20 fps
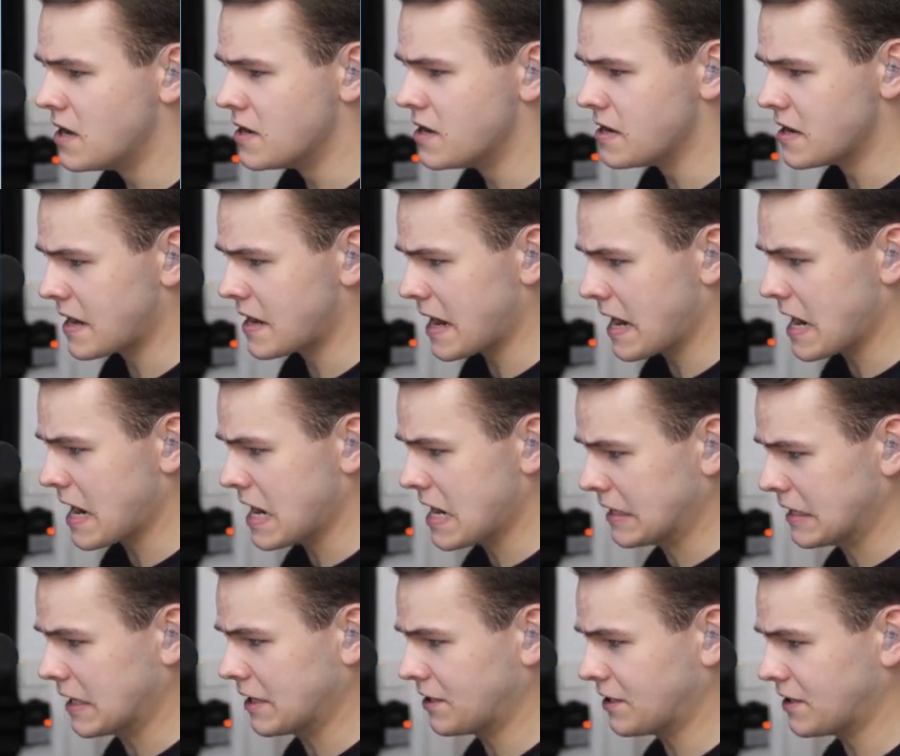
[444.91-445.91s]

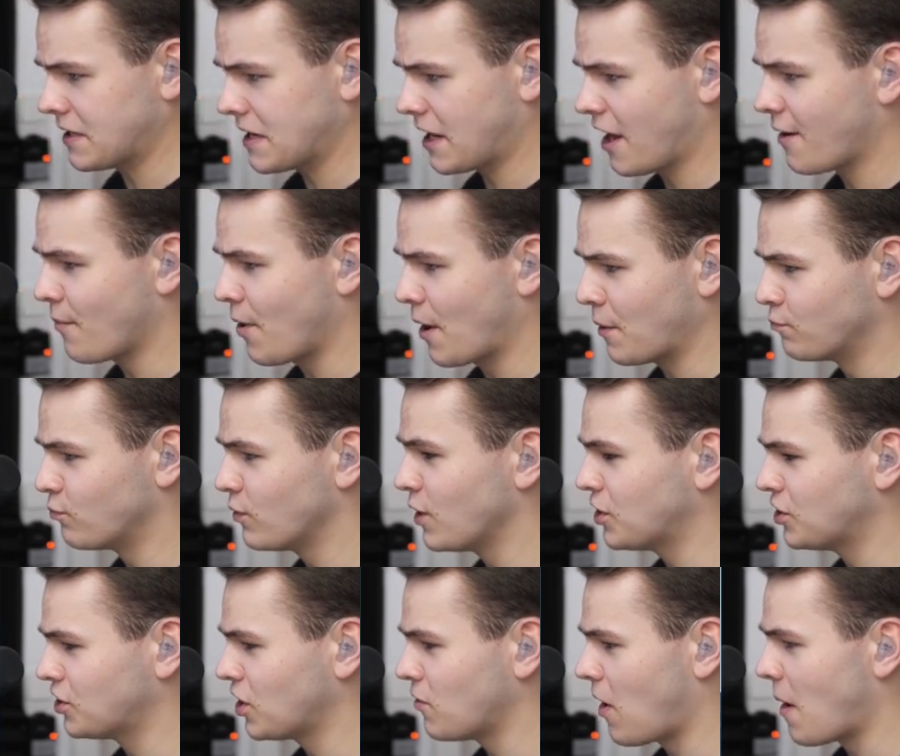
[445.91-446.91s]
Yes, let's see. Come on, will
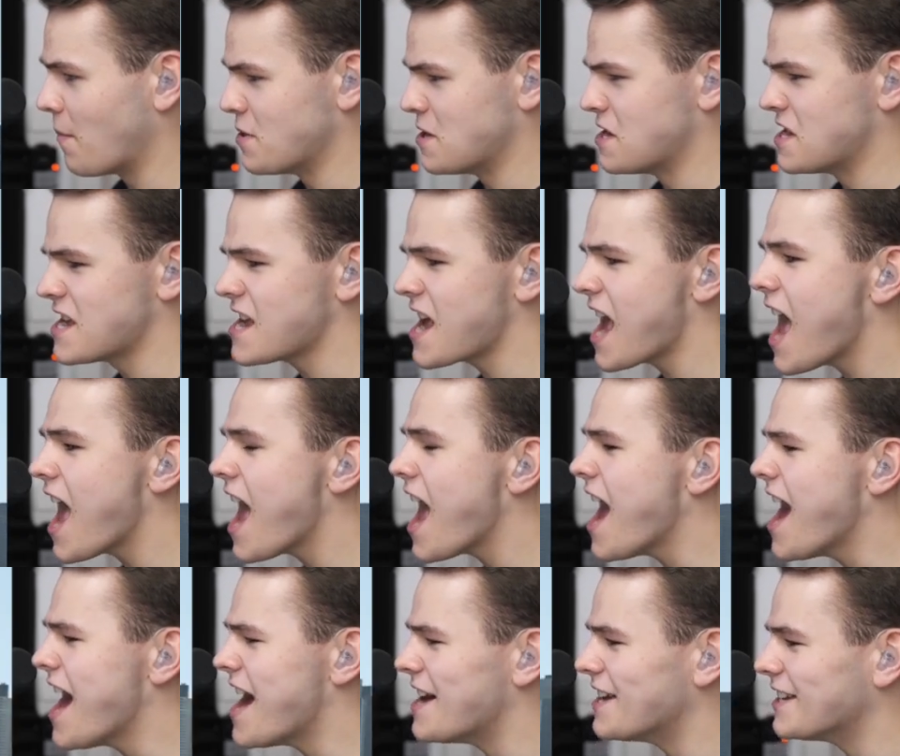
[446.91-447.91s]
it show up?
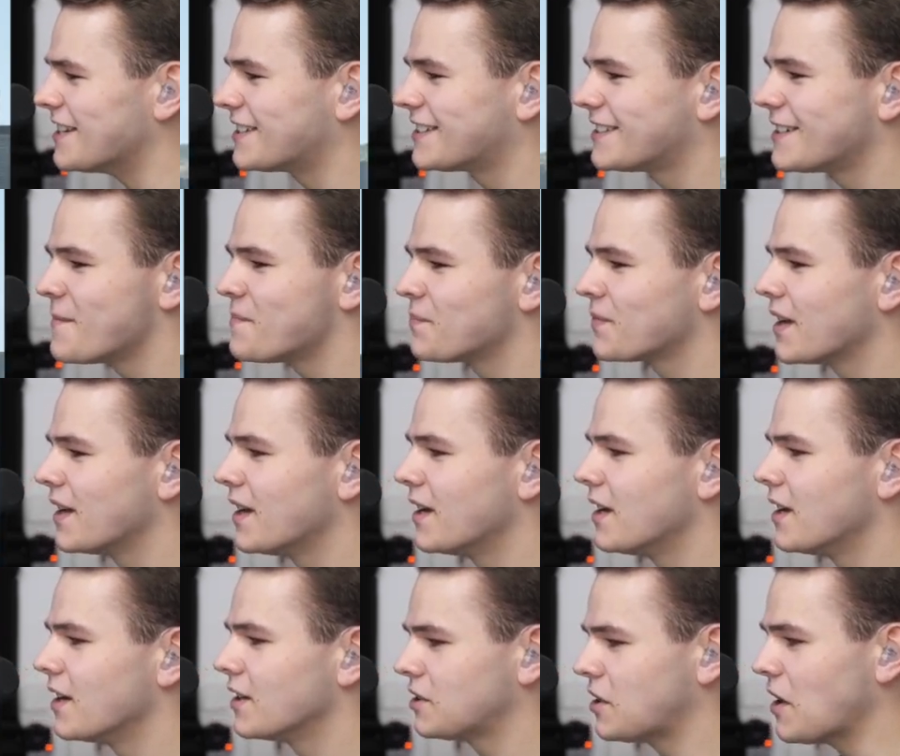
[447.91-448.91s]
Yes!
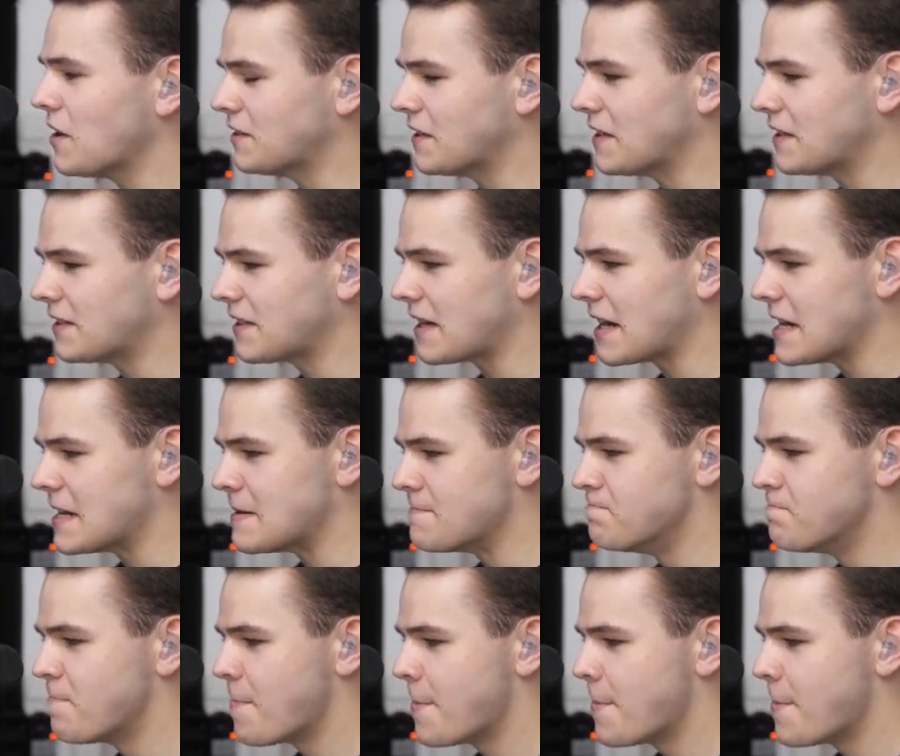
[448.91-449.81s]
Good to see.